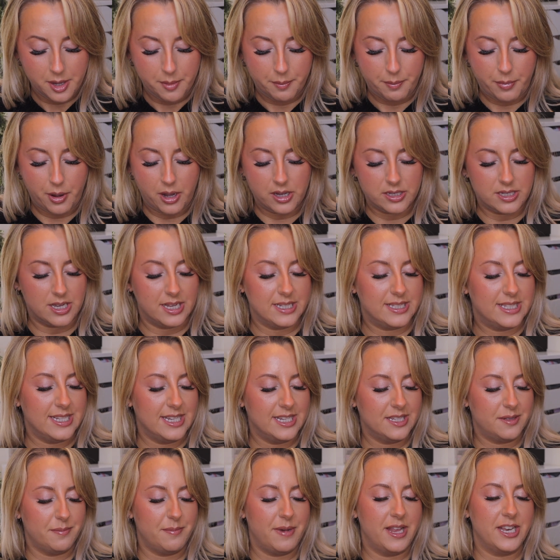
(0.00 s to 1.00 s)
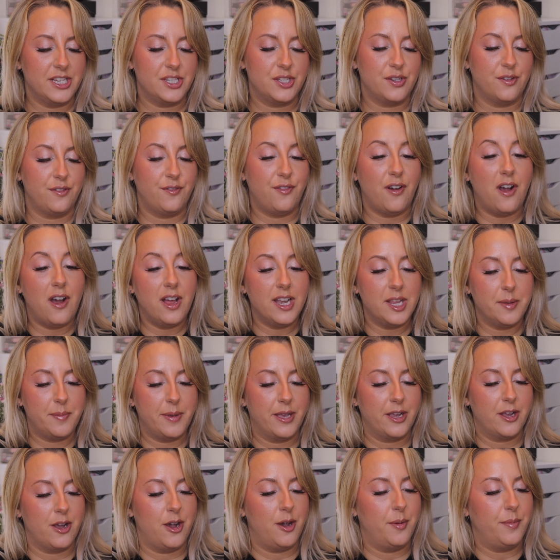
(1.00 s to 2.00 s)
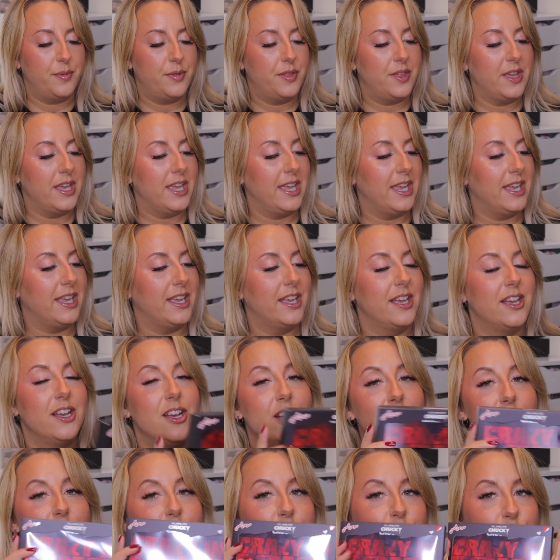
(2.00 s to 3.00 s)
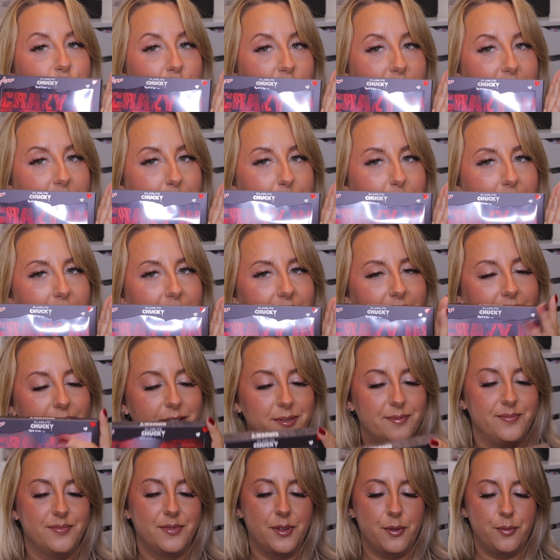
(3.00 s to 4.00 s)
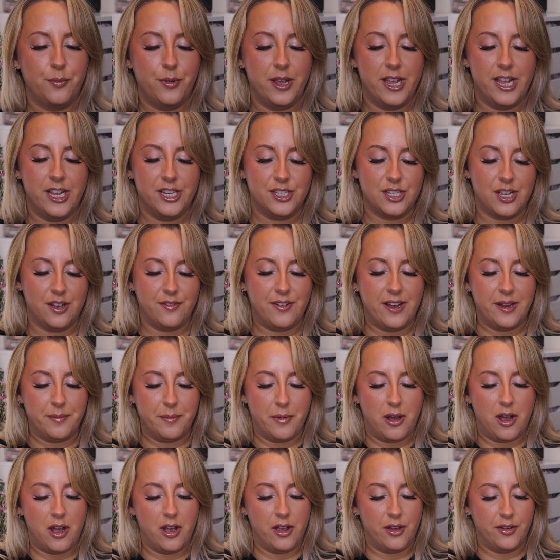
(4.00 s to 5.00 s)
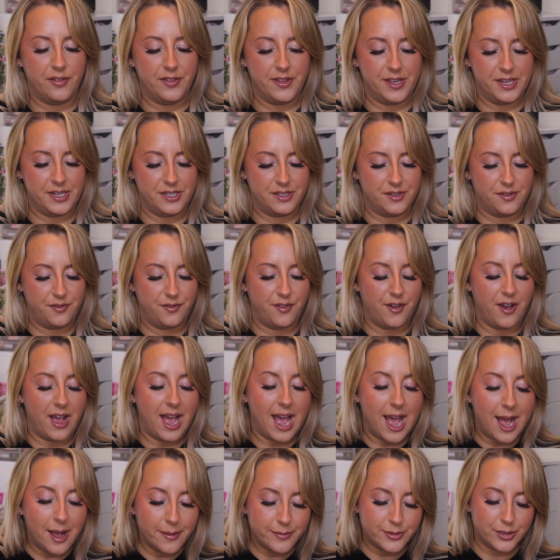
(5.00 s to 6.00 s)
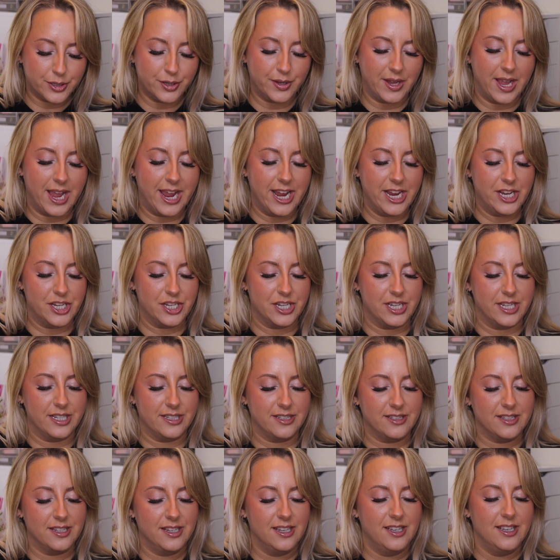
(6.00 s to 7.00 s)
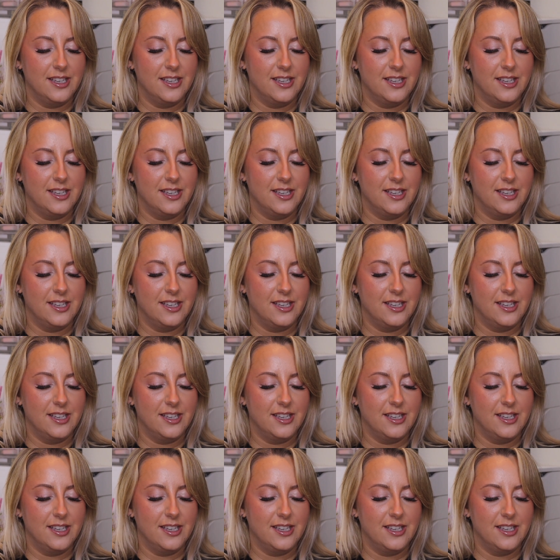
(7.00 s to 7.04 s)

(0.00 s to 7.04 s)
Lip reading: But I did manage to finally pick up the Chucky palette, which I've had my eye on this for absolute ages.